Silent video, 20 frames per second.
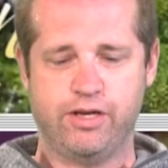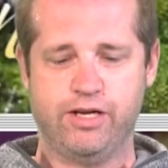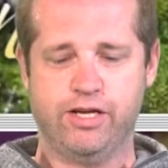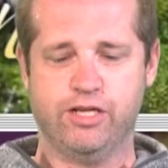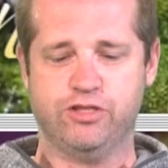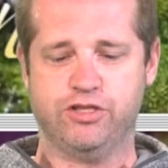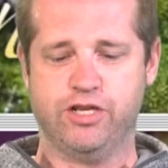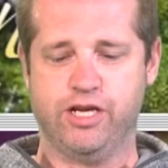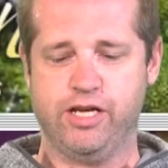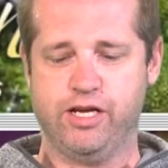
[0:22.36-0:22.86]

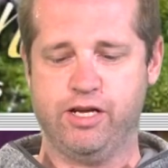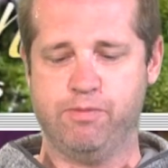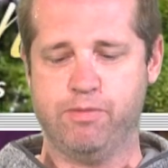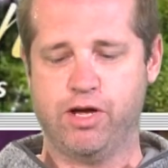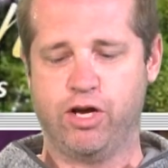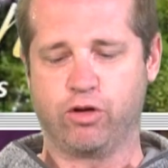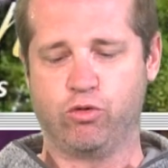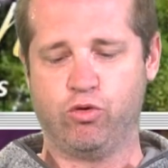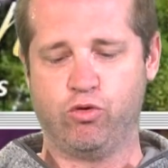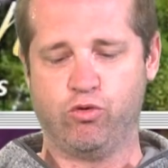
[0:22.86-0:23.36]
is a
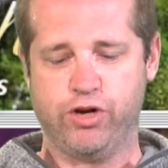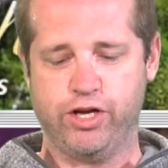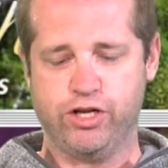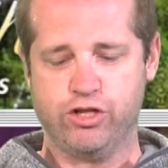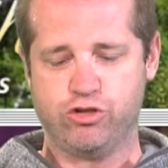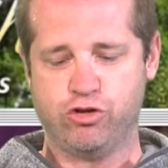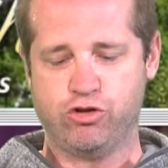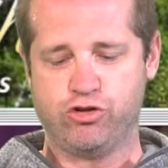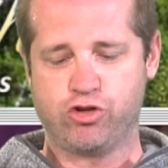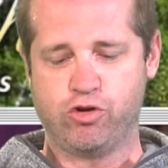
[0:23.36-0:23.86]
medical
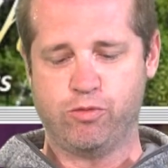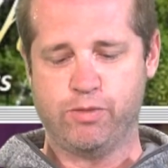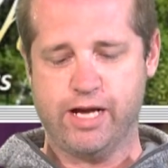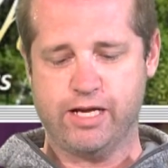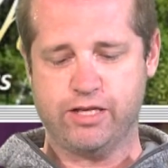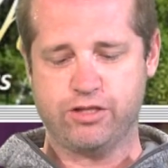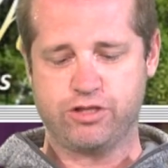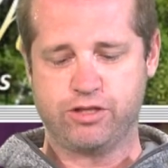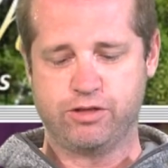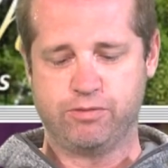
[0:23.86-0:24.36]
grade surgical
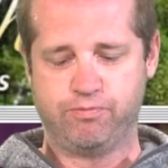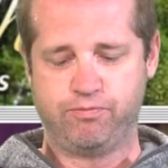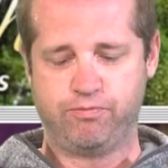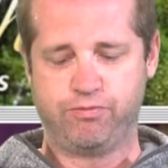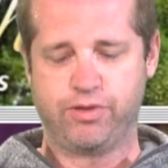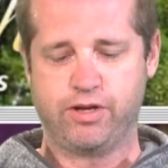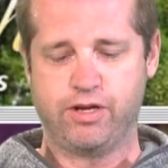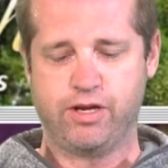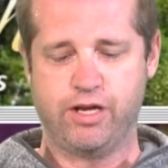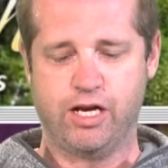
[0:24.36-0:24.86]
mask,
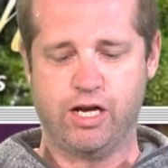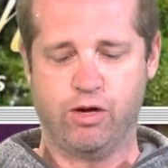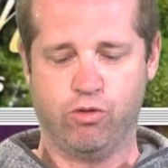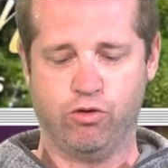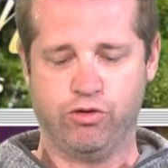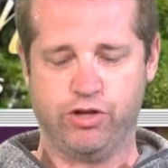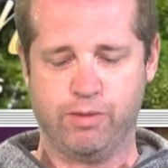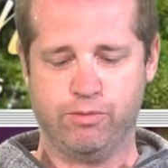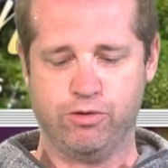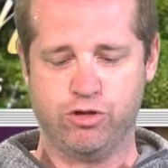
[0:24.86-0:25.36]
and I
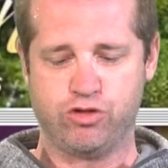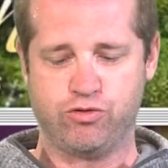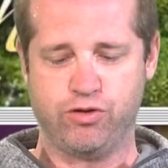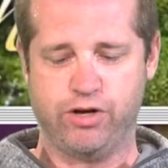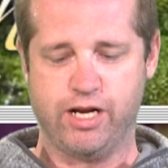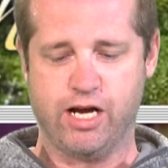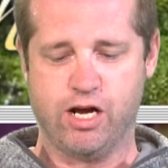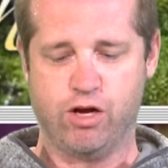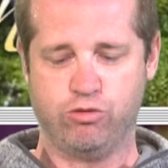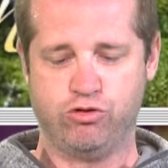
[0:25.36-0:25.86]
will
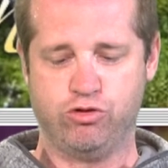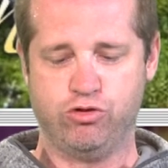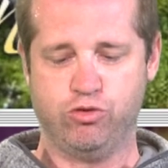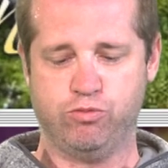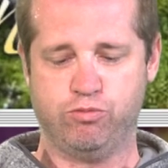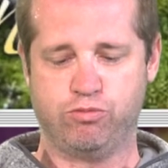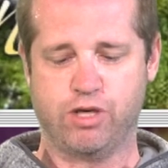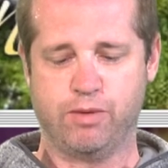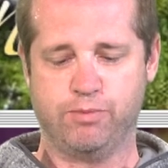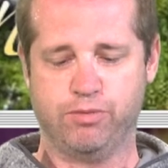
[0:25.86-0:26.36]
demonstrate how to
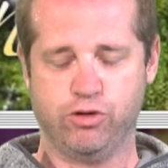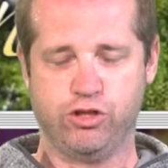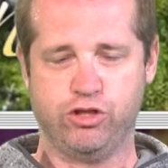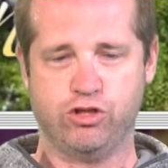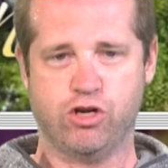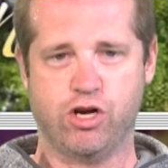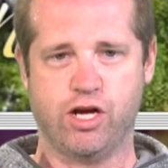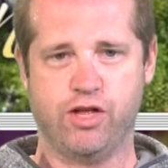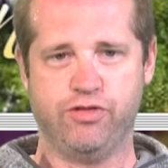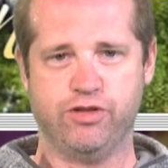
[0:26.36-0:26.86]
properly
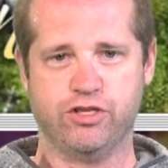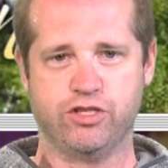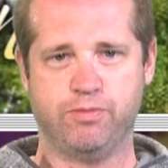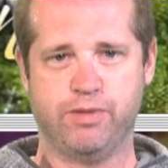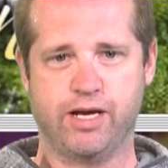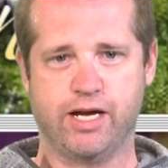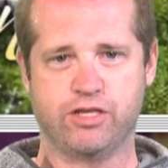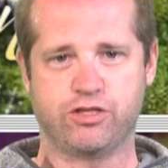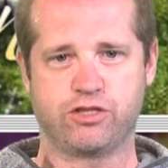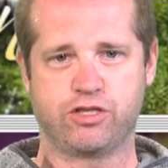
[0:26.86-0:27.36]
don this
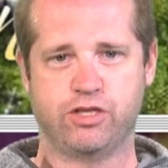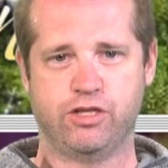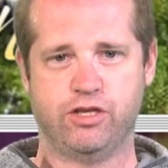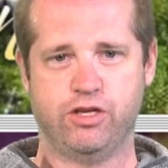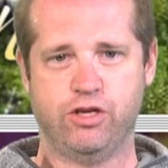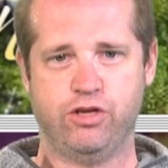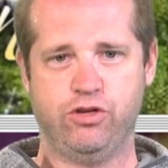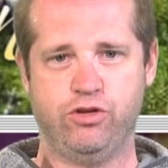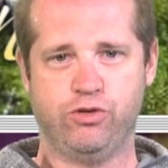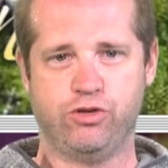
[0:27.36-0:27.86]
mask.
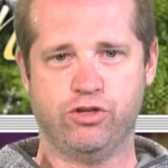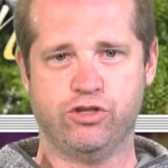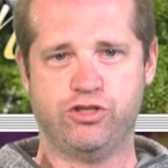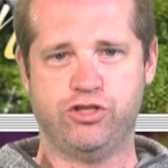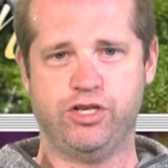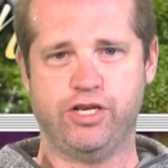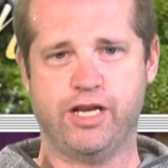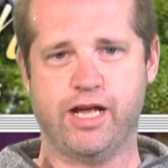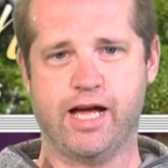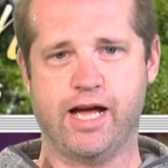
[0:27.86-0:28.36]
You can
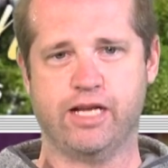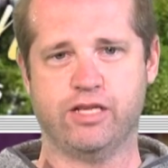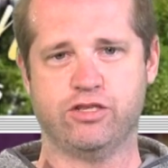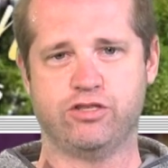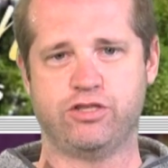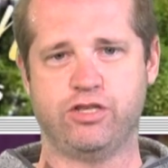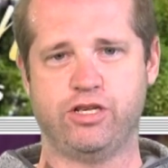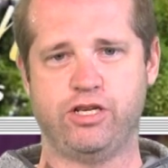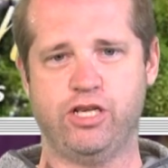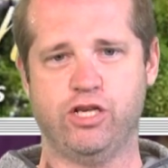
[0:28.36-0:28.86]
see it
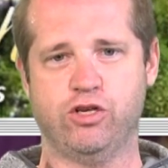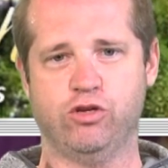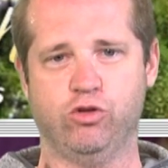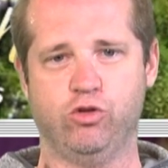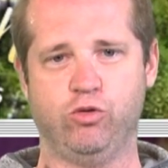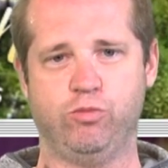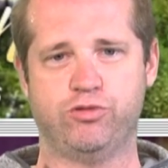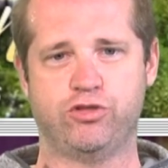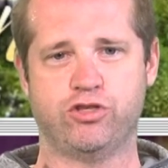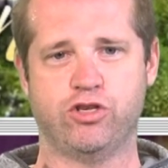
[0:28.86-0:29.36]
has ear
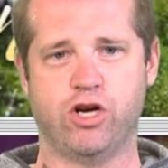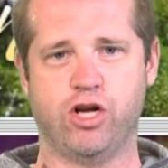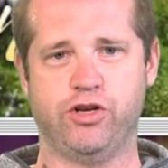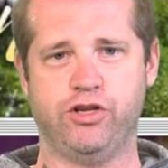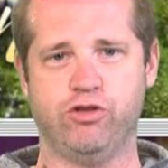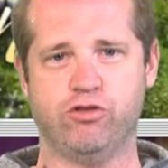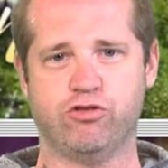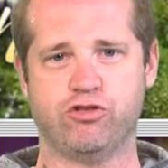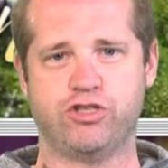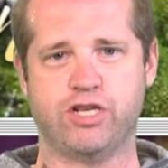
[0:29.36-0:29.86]
loops on
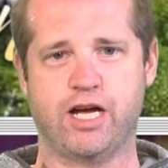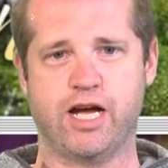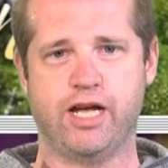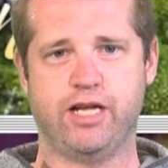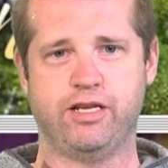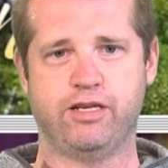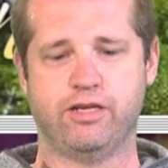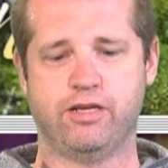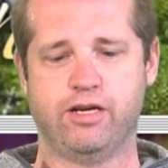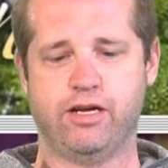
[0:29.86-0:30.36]
either
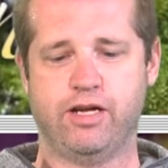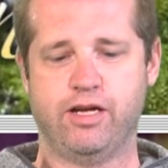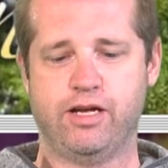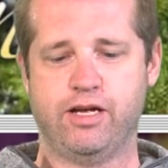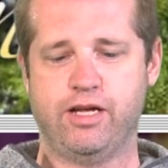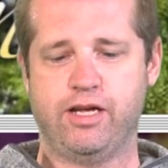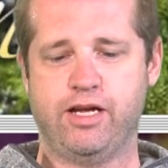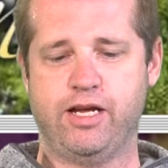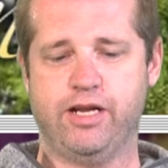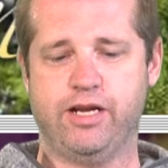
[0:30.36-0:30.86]
side,
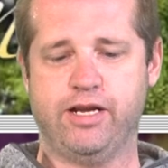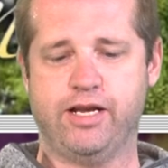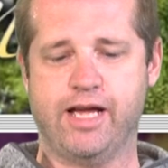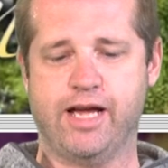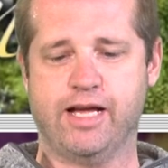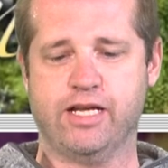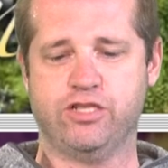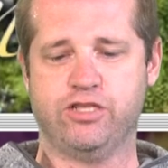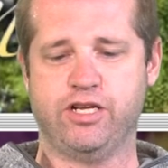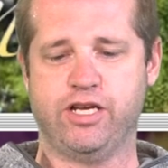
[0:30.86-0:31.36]
and it
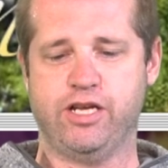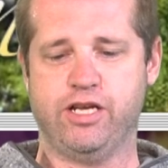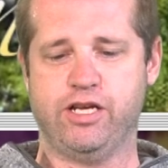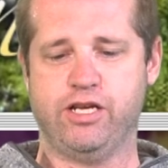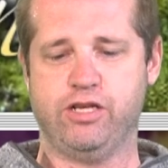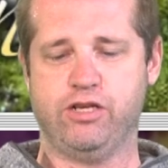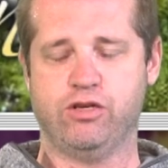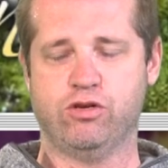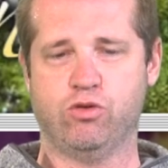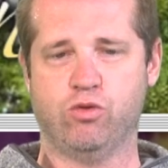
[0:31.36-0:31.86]
has
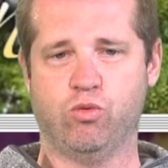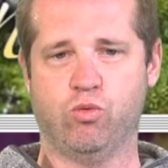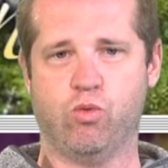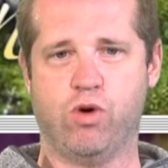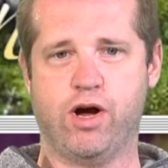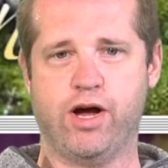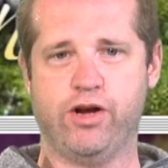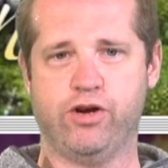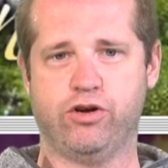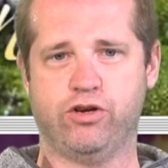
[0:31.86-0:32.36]
a
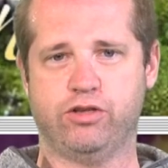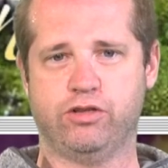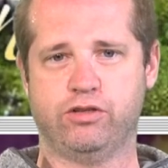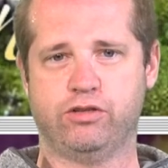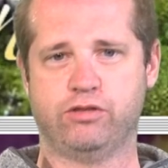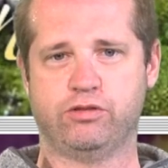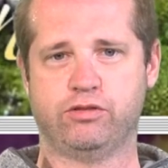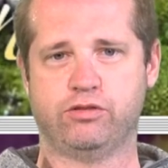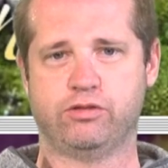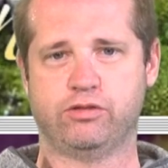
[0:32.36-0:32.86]
wire
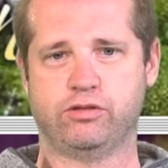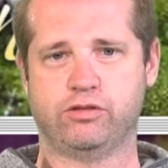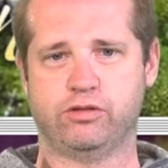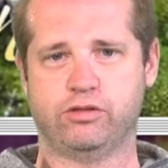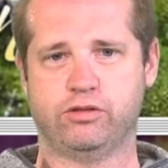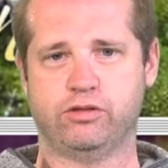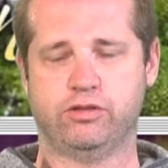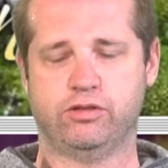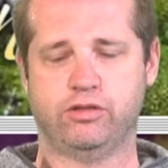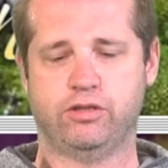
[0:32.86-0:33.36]

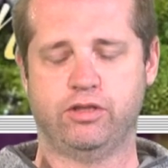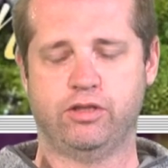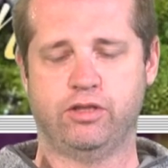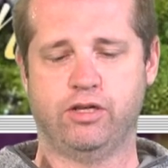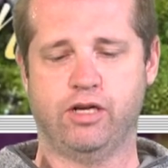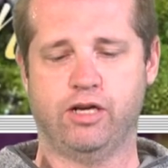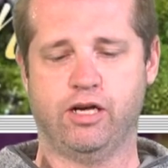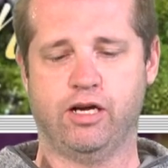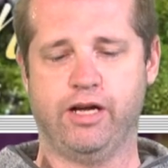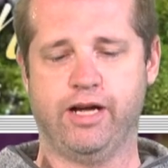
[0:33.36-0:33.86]

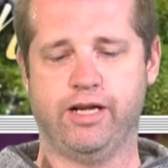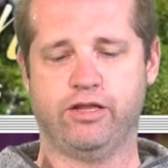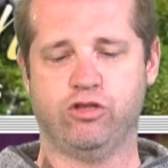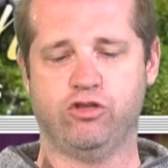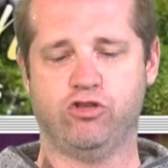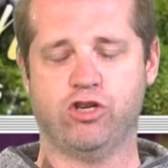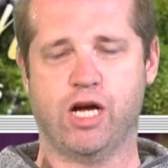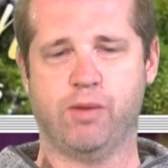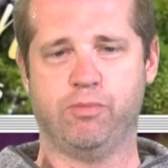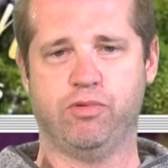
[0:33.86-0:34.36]
at the
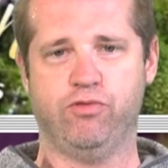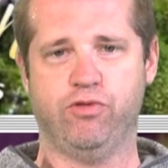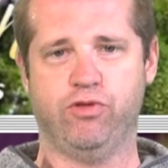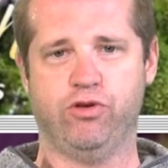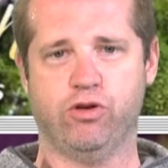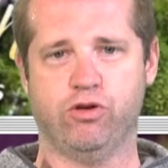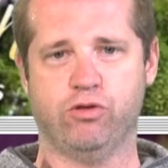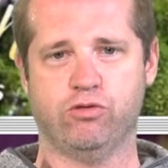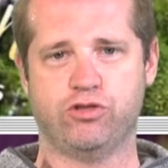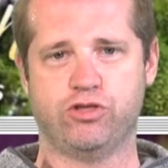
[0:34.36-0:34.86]
top of the
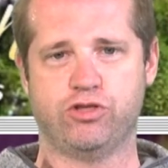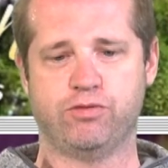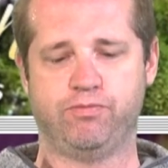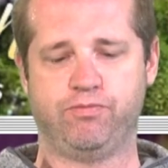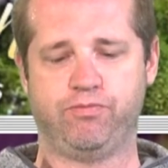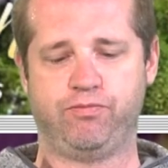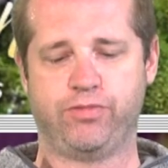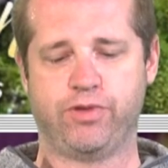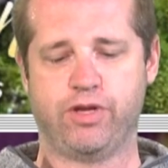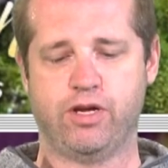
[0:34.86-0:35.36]
nose.
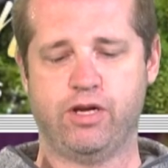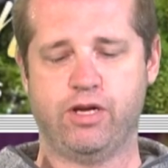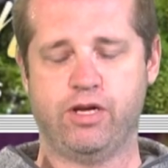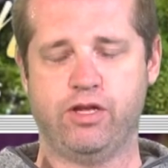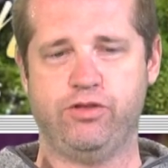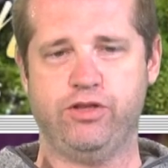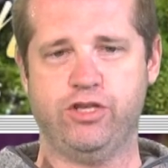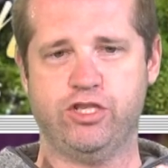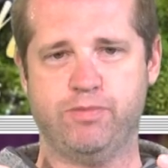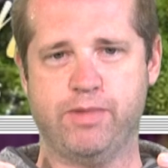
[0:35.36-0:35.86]

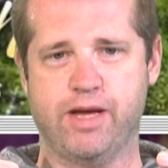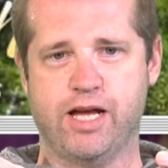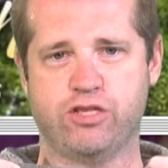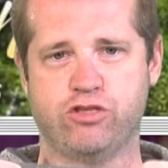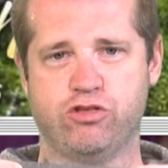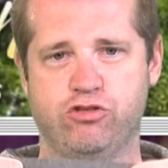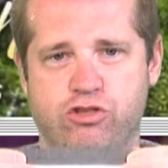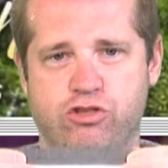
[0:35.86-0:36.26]
These masks are